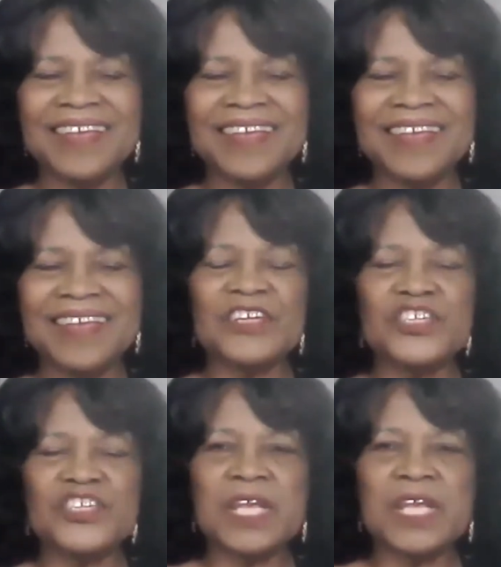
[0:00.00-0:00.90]
And
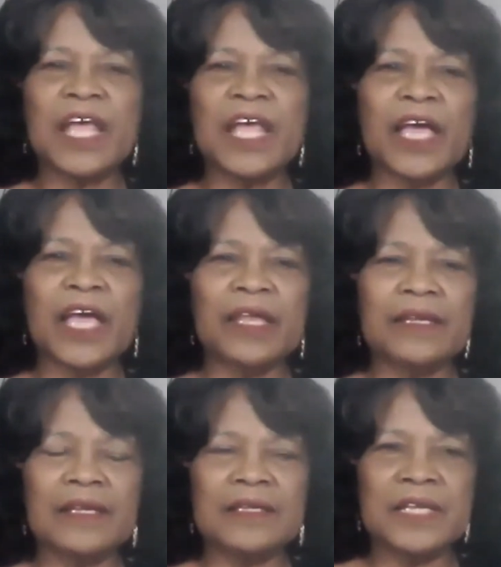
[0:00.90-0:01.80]
she and I
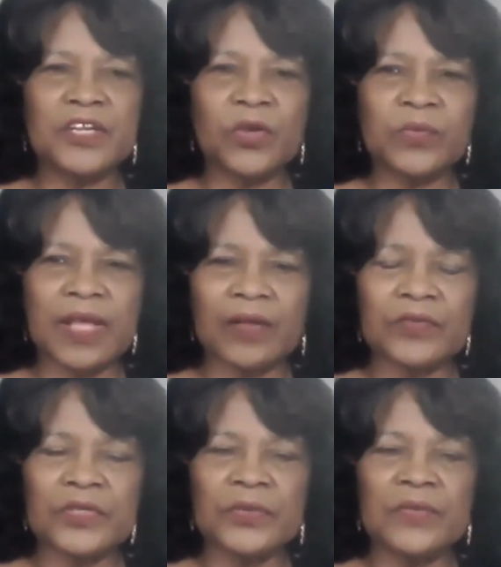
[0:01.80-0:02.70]
did go down
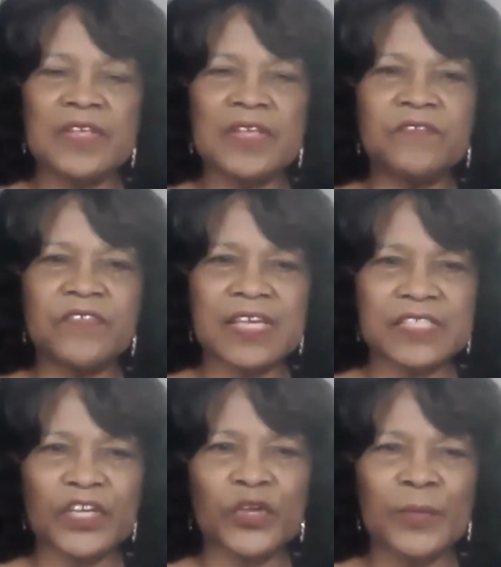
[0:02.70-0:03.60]
to the
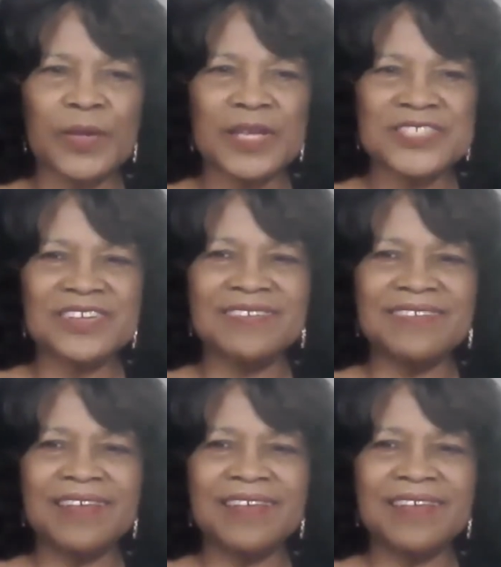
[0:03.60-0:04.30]
Fiesta Commission